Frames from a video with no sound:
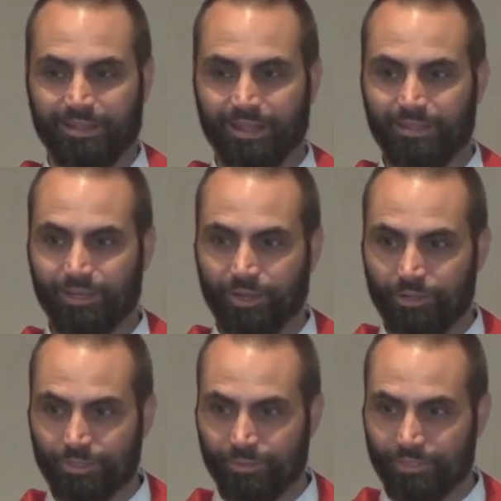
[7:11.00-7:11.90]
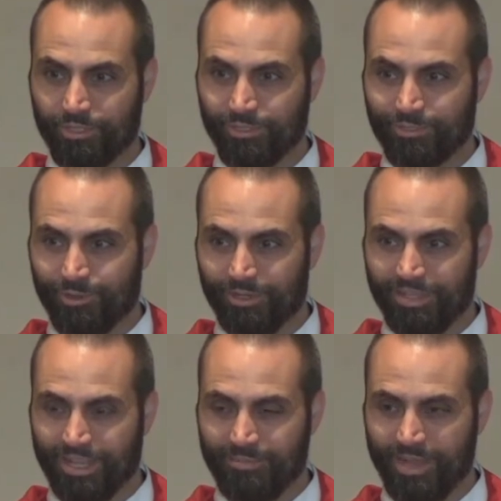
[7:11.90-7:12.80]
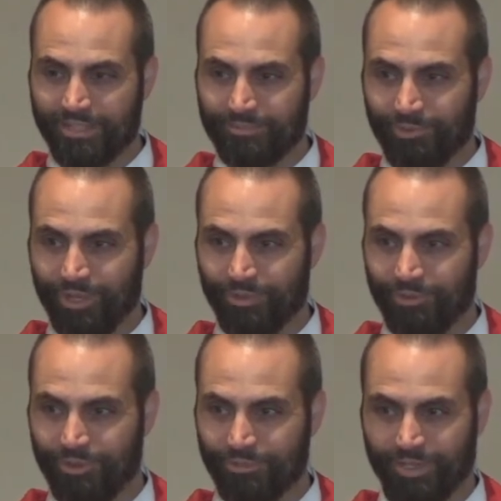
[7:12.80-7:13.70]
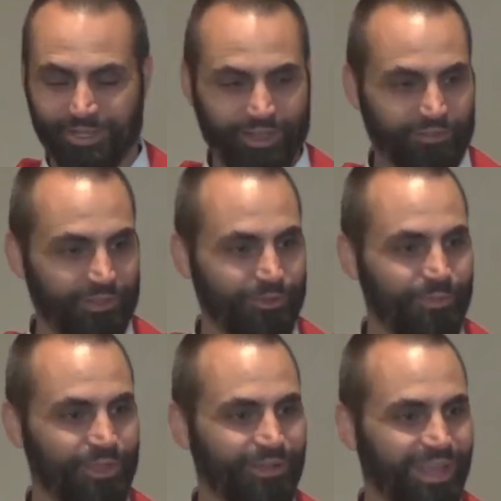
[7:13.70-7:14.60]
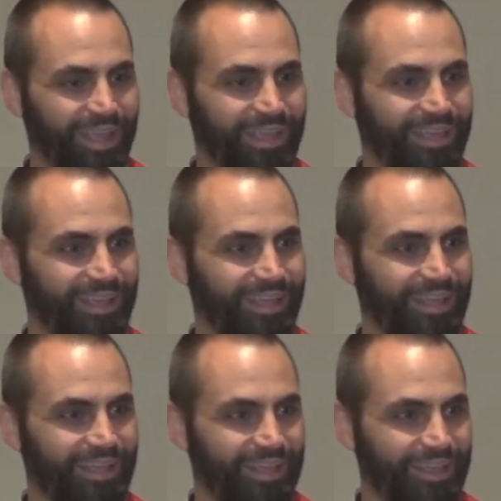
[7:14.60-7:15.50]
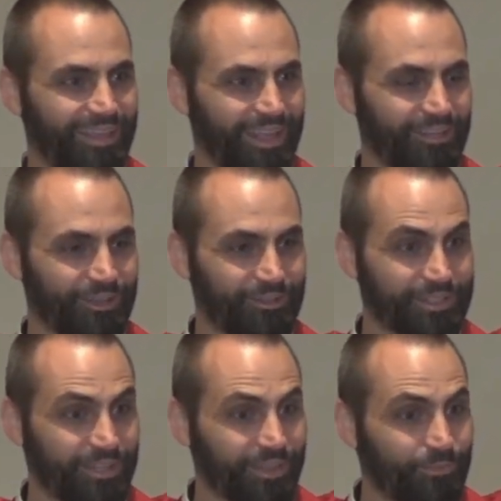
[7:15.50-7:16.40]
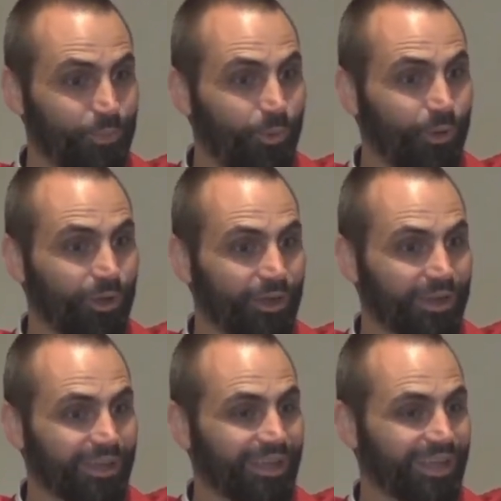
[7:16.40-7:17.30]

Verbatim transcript: They think all they're supposed to do is go to daily mass and pray their rosary and everything will be okay. They don't know there's anything more.